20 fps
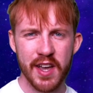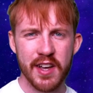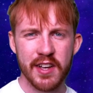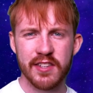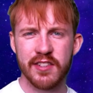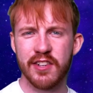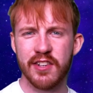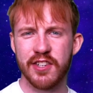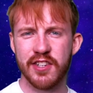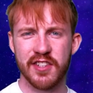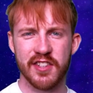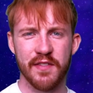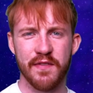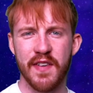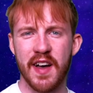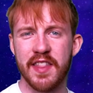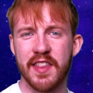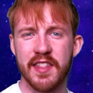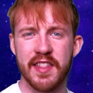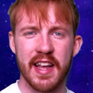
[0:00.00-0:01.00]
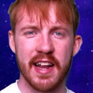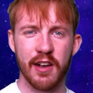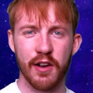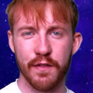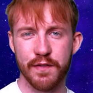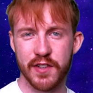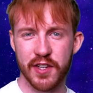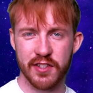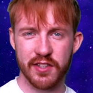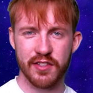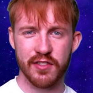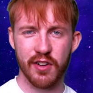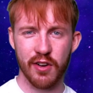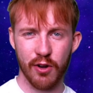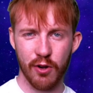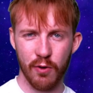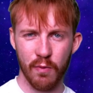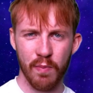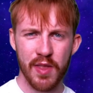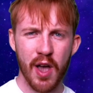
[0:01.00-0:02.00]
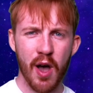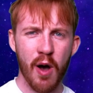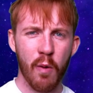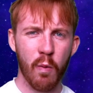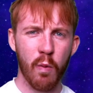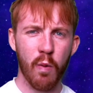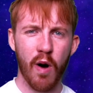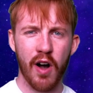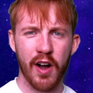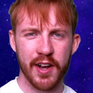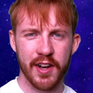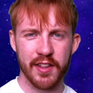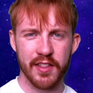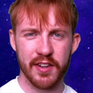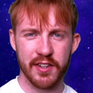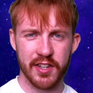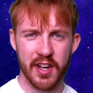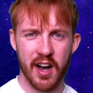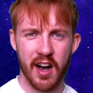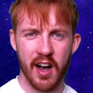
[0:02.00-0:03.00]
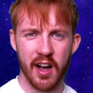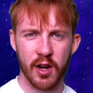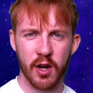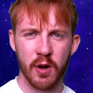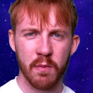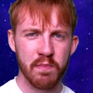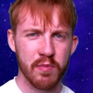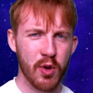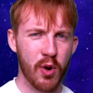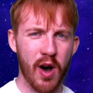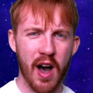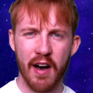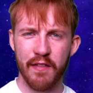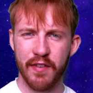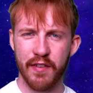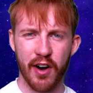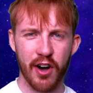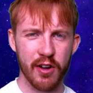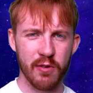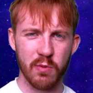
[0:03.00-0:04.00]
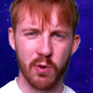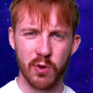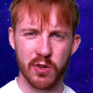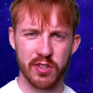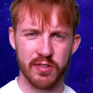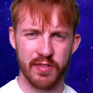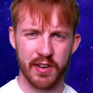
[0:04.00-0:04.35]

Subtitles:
such as the fact that they love to snuggle, whine at the dark, or have eye-watering